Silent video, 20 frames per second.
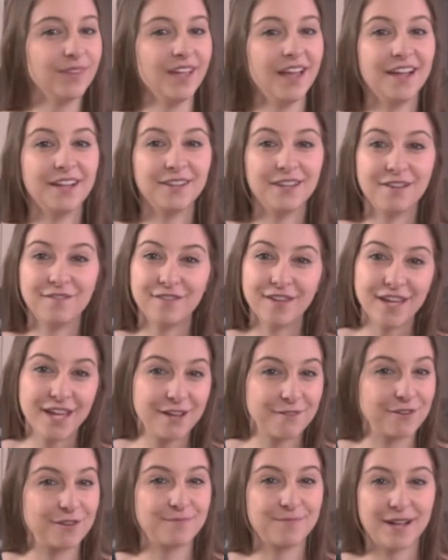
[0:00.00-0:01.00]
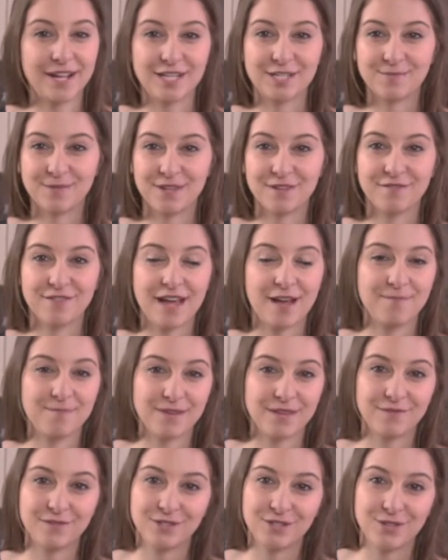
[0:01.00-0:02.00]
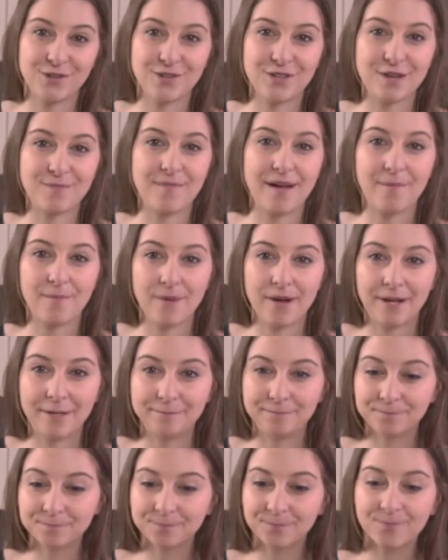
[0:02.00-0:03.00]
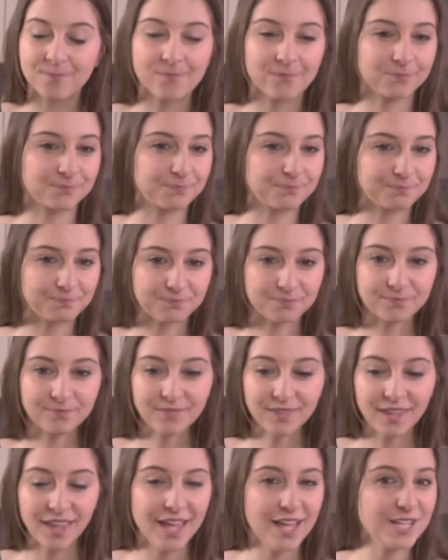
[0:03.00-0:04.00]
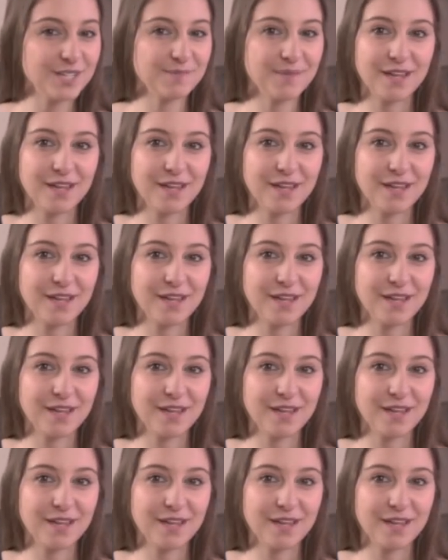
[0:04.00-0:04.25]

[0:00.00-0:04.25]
I love it. It reminds me of that beef stew that my mom has